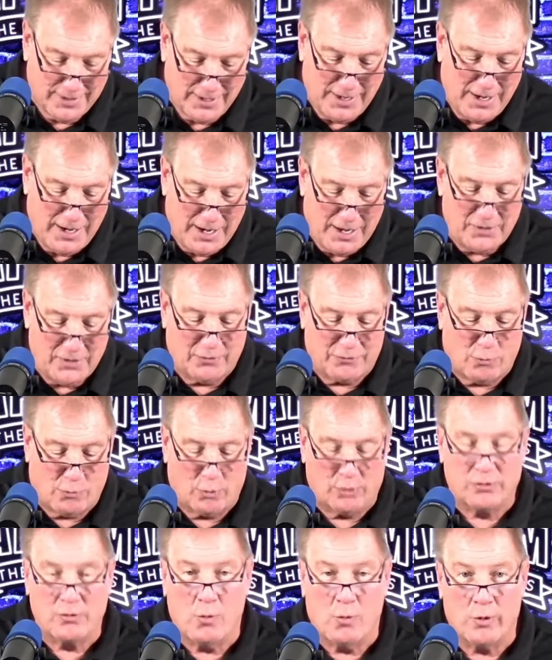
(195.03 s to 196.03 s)
In the
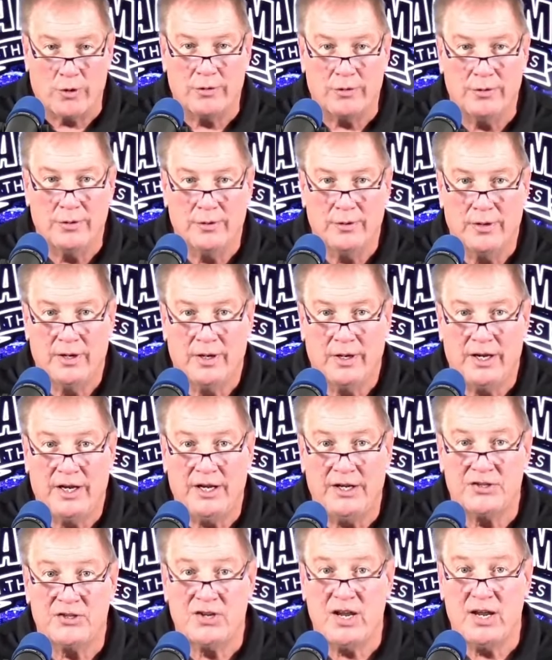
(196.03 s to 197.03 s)
fourth quarter,
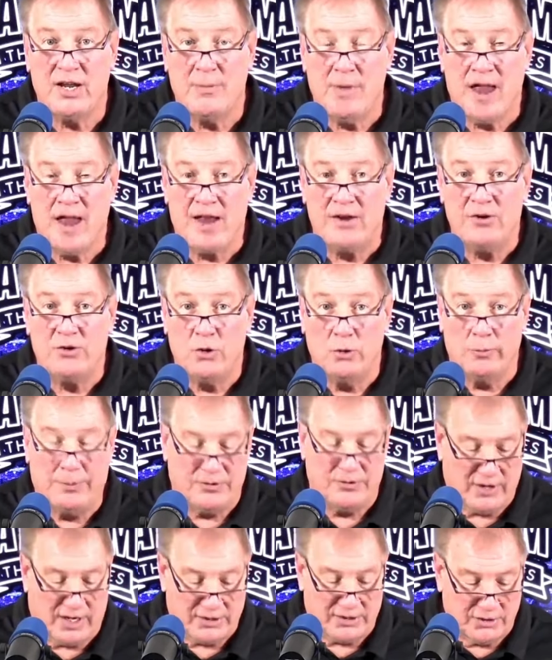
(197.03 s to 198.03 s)
each team had 2
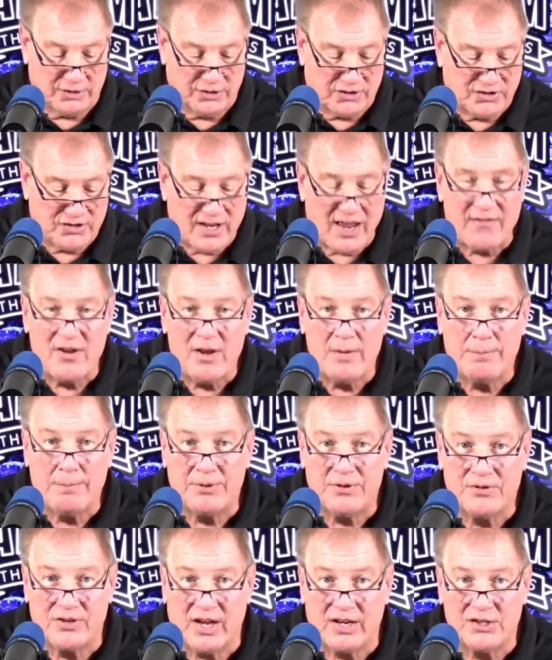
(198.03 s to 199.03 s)
possessions, 7
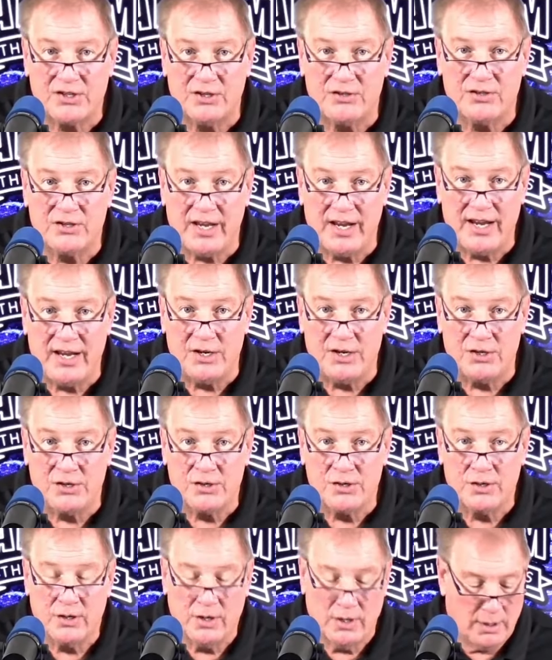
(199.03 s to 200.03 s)
possessions
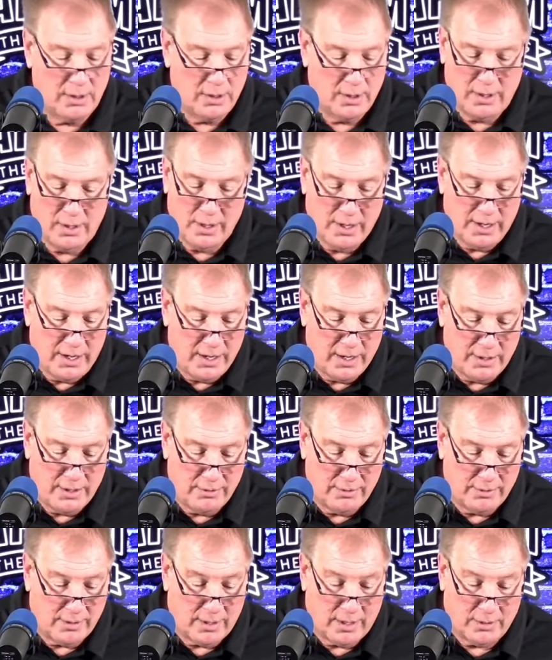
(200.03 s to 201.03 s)
each. And
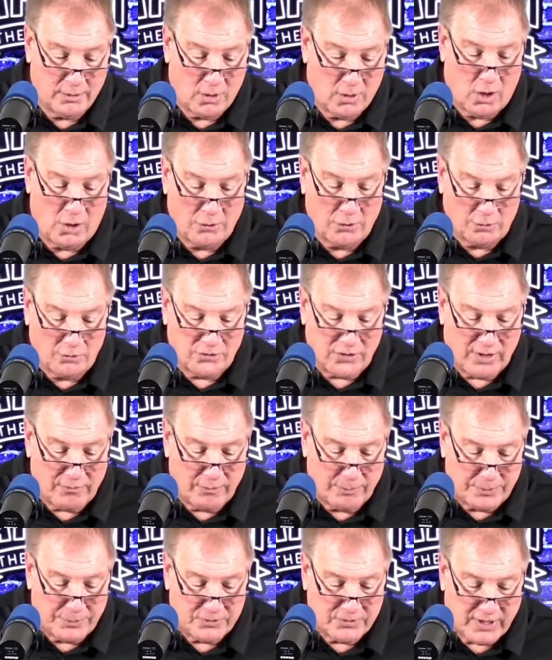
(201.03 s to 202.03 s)
on those 7
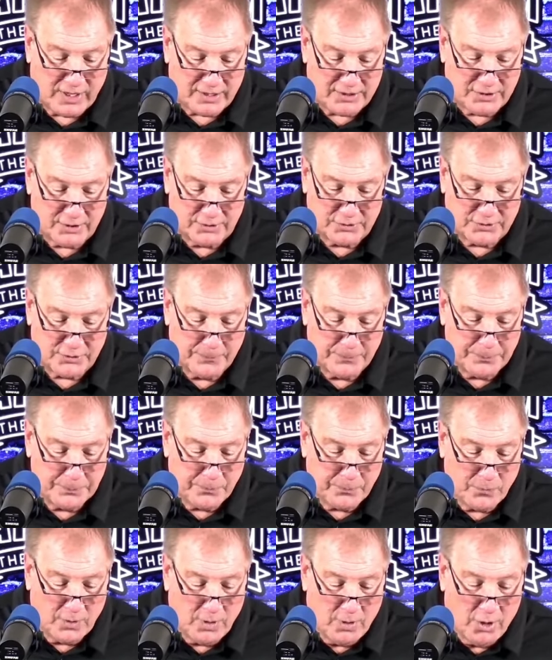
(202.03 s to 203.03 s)
possessions,
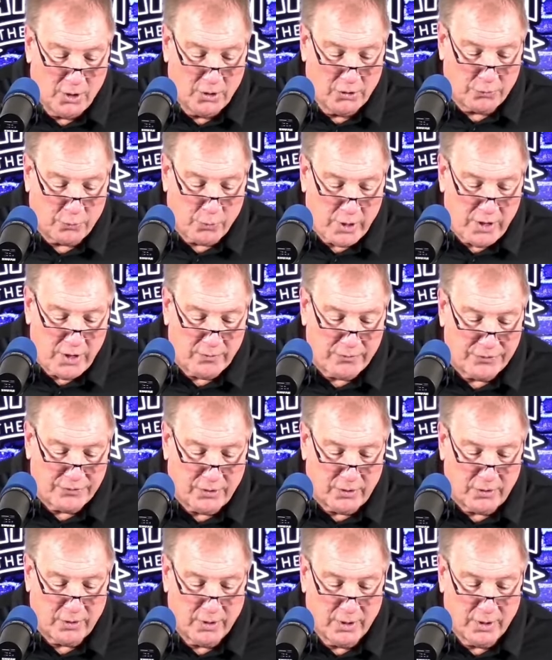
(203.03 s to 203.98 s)
3 of the